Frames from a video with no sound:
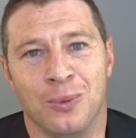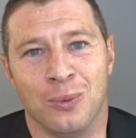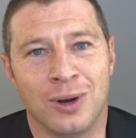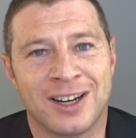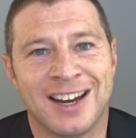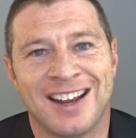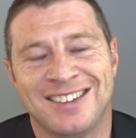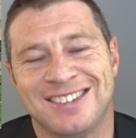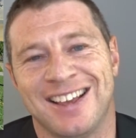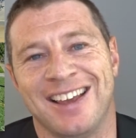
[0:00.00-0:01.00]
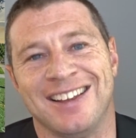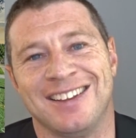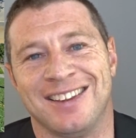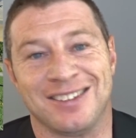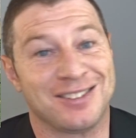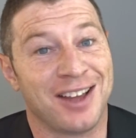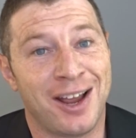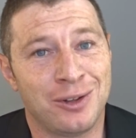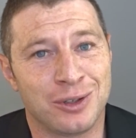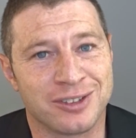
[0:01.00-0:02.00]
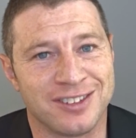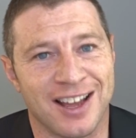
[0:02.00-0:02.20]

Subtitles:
What can I say? The style looks